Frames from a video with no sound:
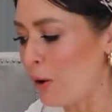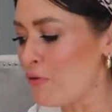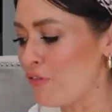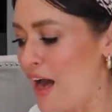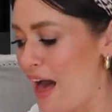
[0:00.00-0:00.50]

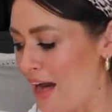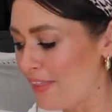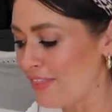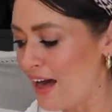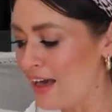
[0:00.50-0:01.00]
both that
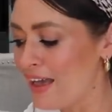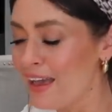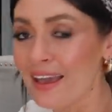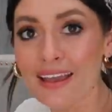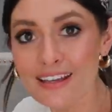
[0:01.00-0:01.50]
and that
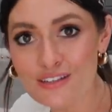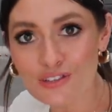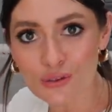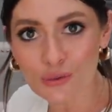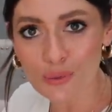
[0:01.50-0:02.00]

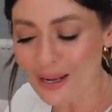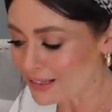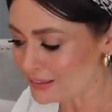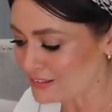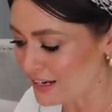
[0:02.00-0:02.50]
into a
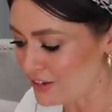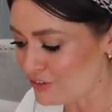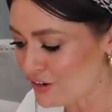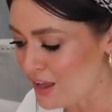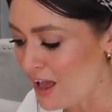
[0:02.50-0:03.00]
little
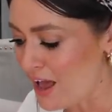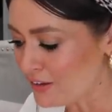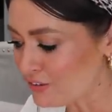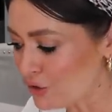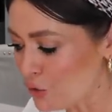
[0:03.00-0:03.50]
dish,
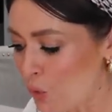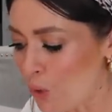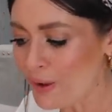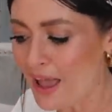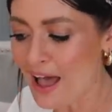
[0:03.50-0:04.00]
and so
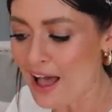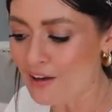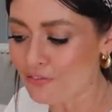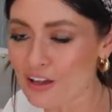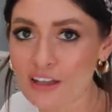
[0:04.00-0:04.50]
what we
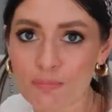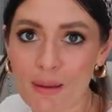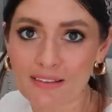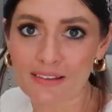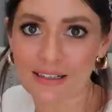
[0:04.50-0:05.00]
have is
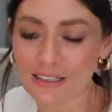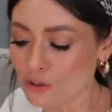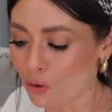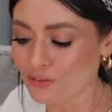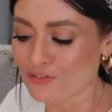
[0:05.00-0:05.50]

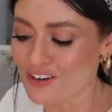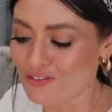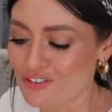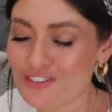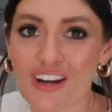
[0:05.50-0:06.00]
basically lots of
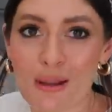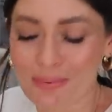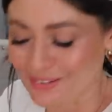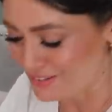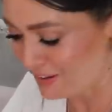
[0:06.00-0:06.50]
different
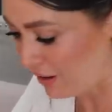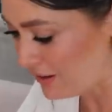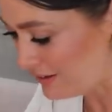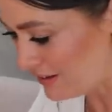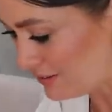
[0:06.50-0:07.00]
shapes and
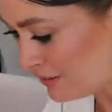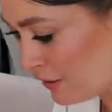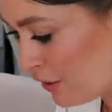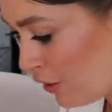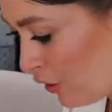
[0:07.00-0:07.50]
sizes
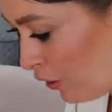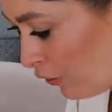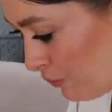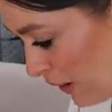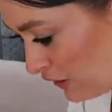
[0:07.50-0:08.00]

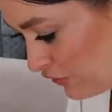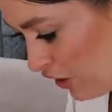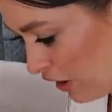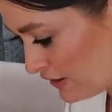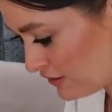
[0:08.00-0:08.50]
of
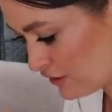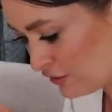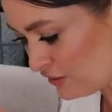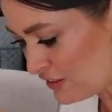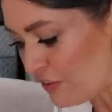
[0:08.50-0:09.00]
butterflies
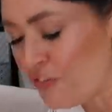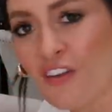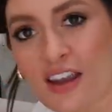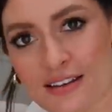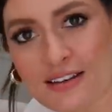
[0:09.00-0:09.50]

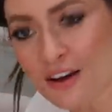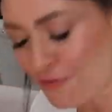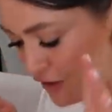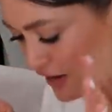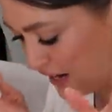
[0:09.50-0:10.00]
that fit different